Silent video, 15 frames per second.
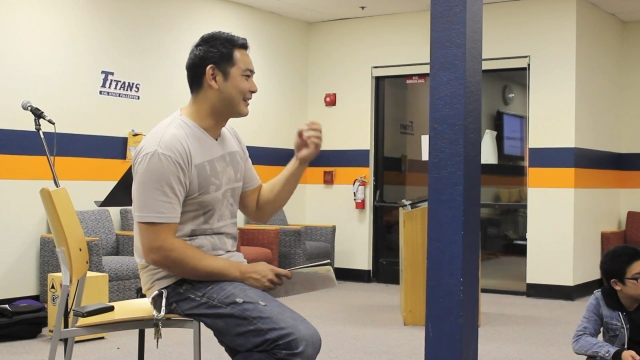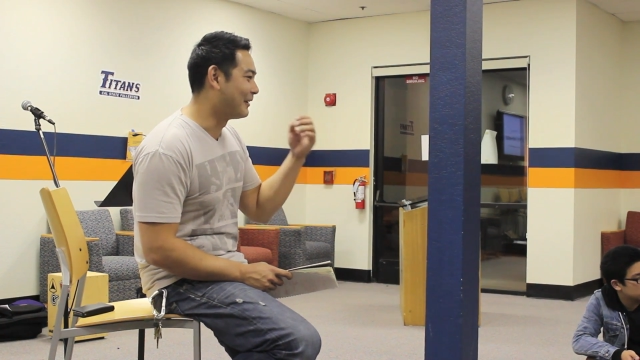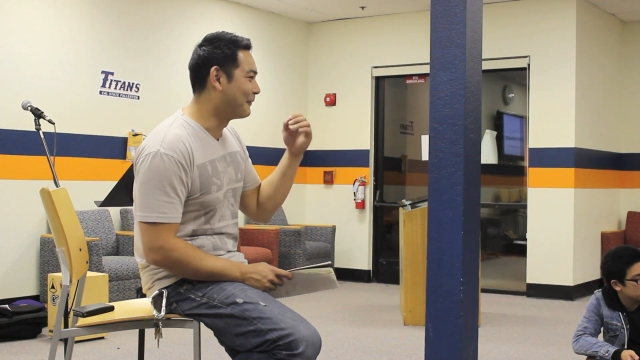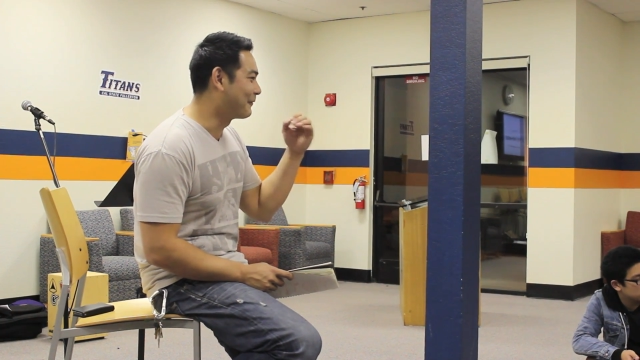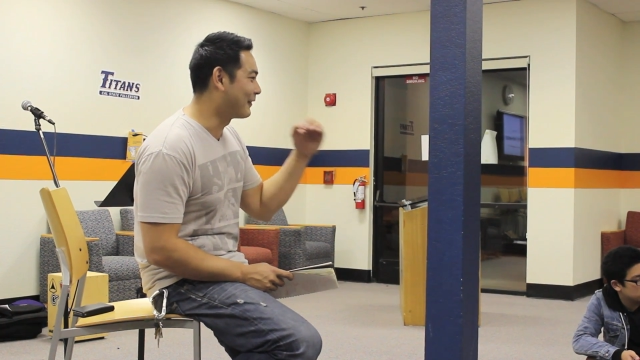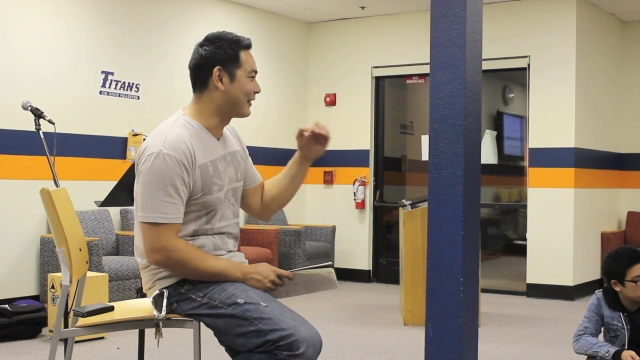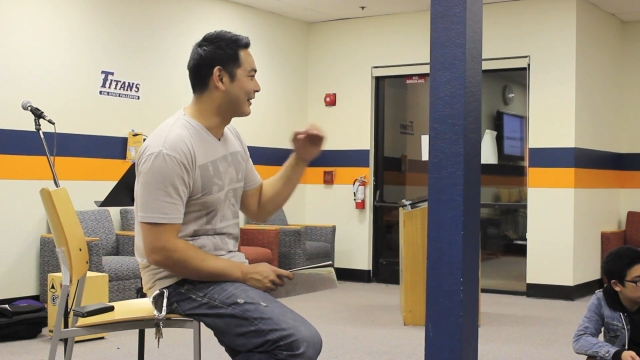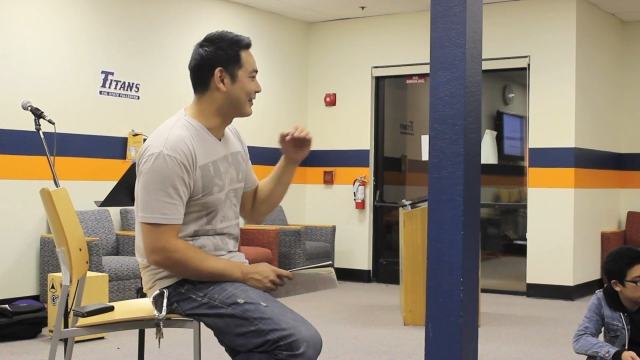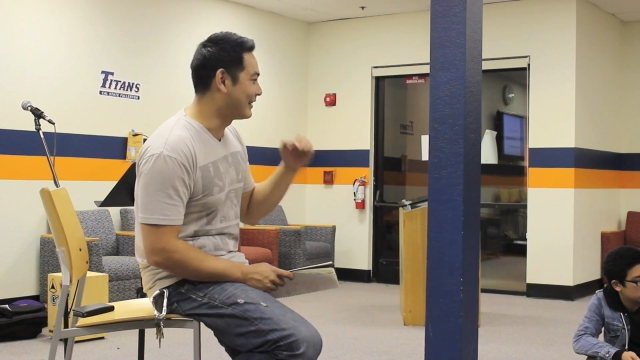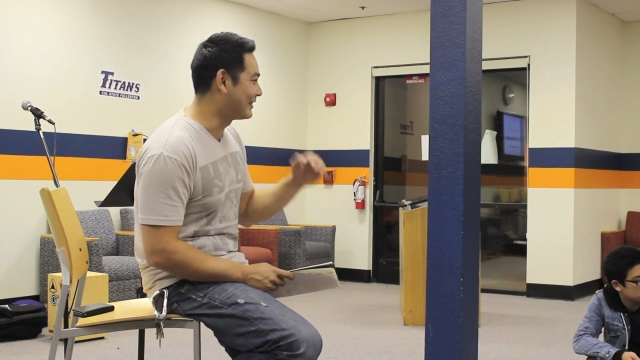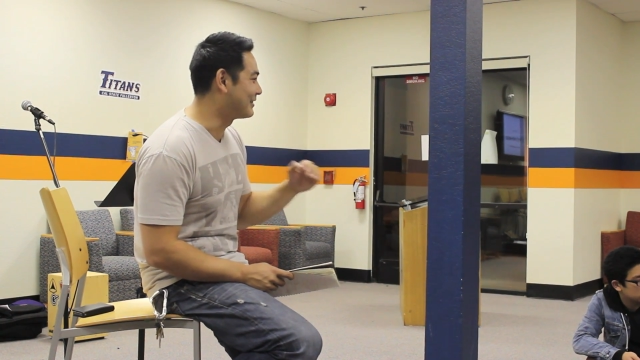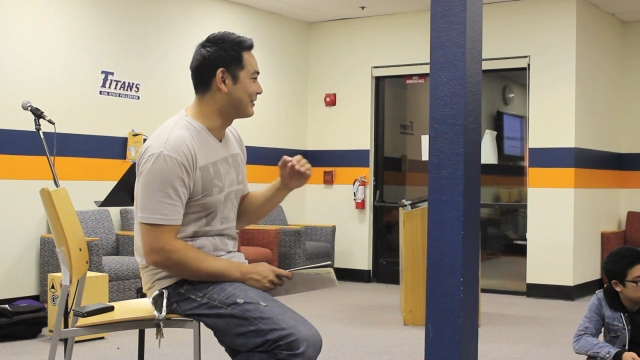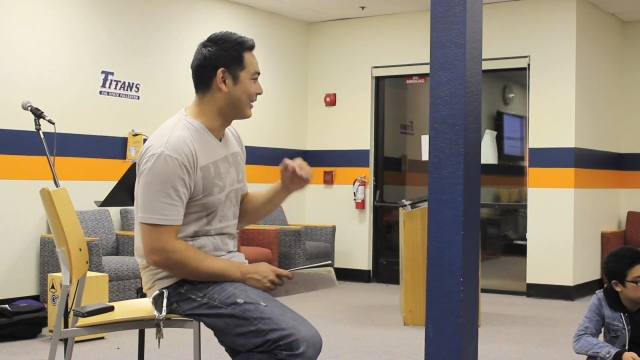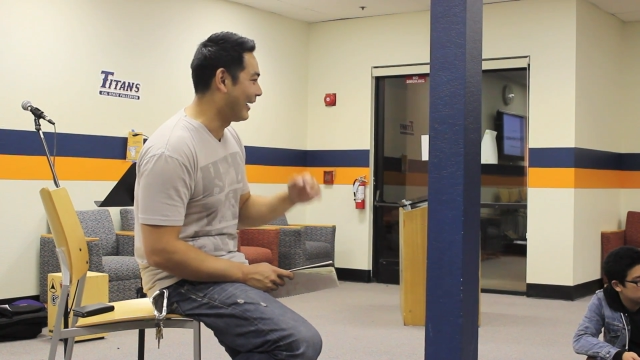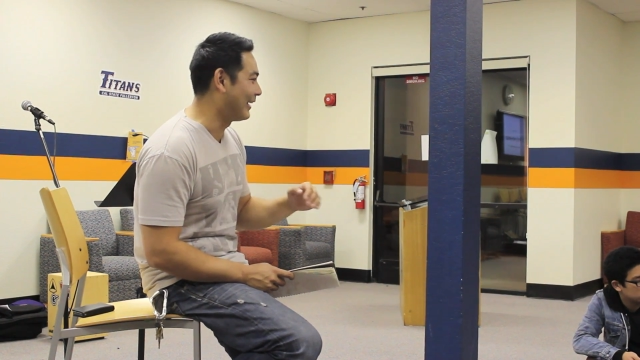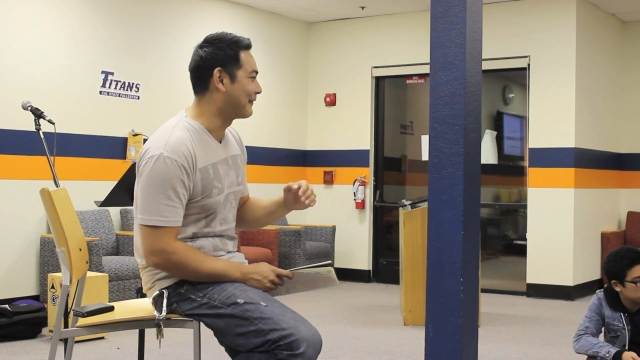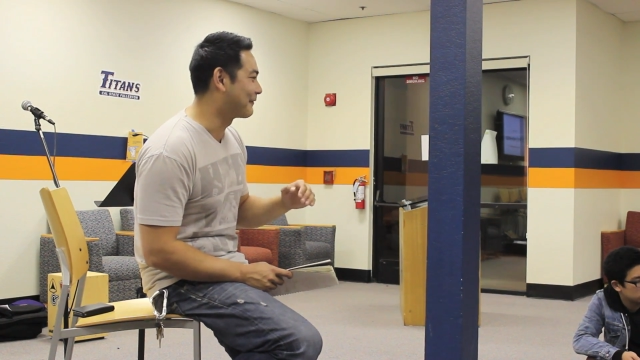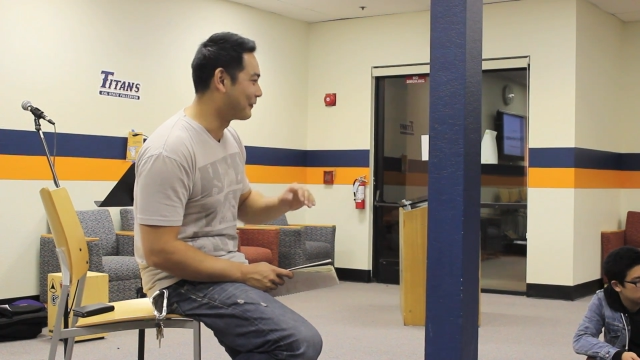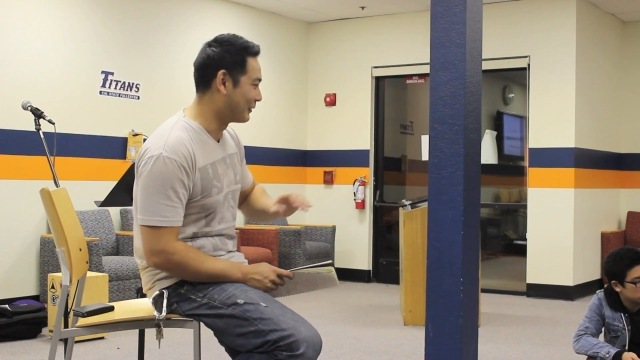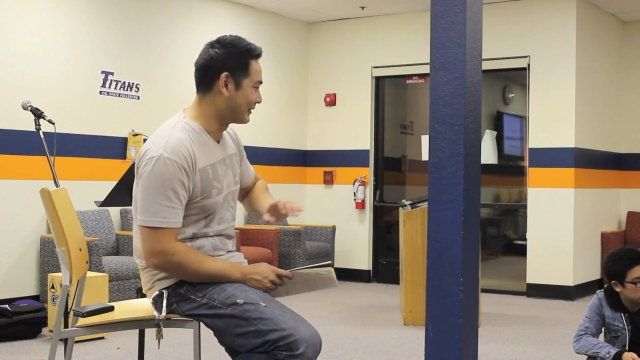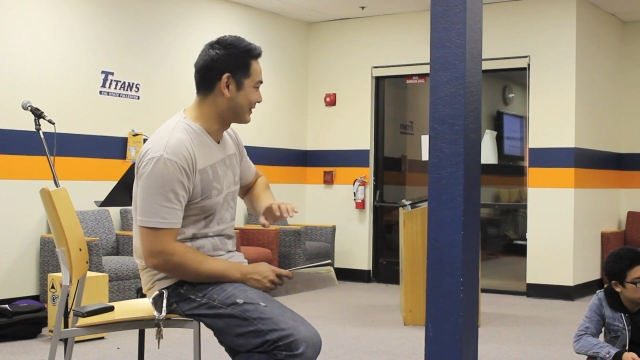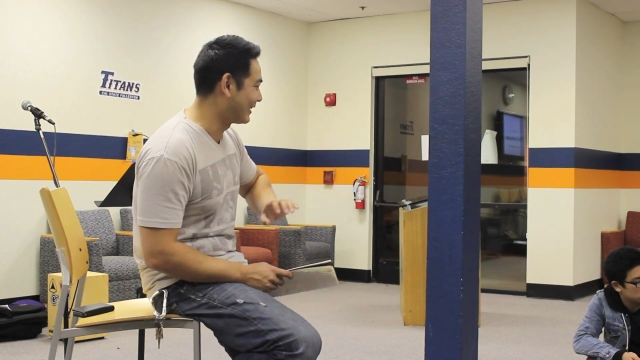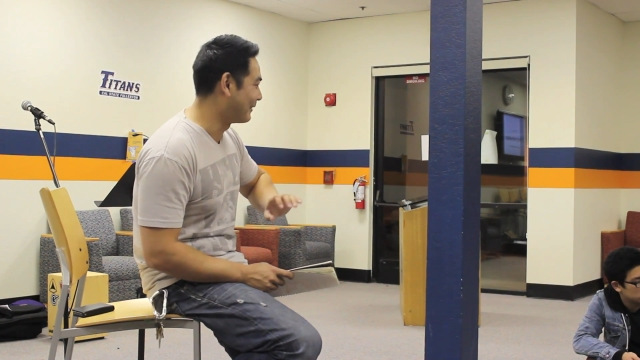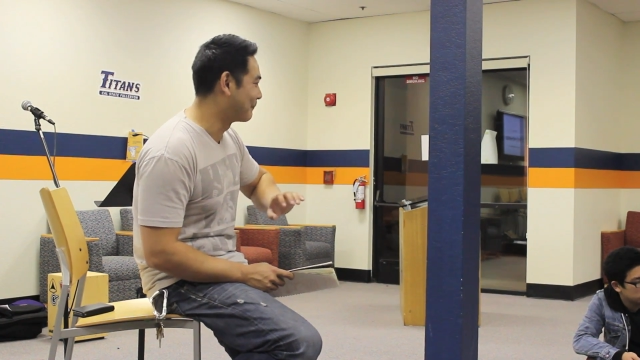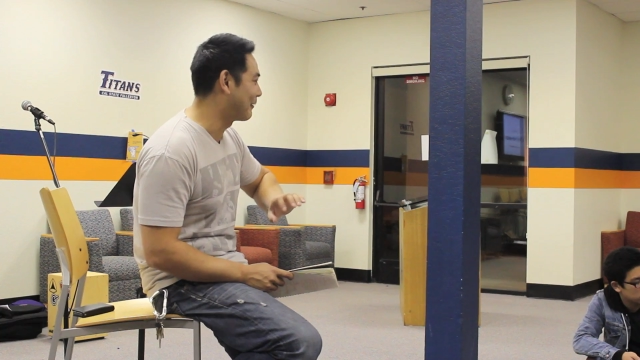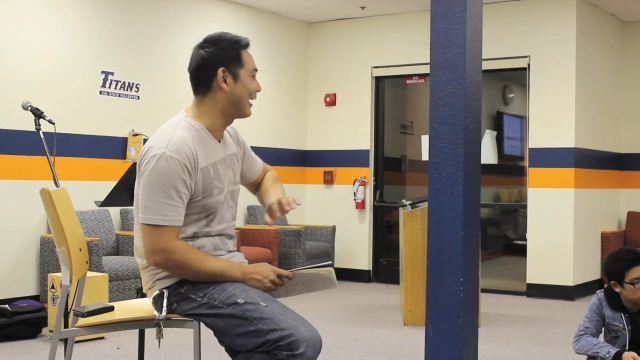Go for the things you hate first.